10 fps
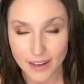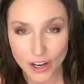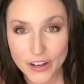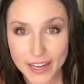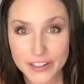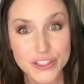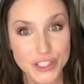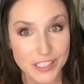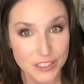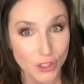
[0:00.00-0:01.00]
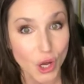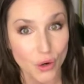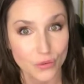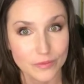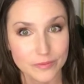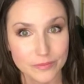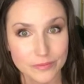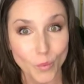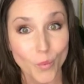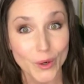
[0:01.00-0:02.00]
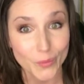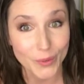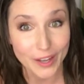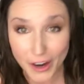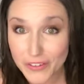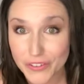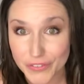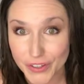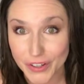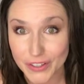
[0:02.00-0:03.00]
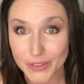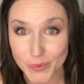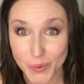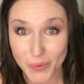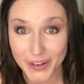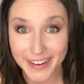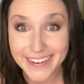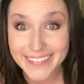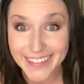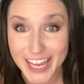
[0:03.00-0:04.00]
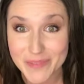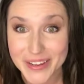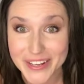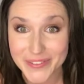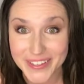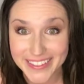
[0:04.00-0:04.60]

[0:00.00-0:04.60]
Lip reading: our energy is low. When we are fulfilled, when we're in alignment with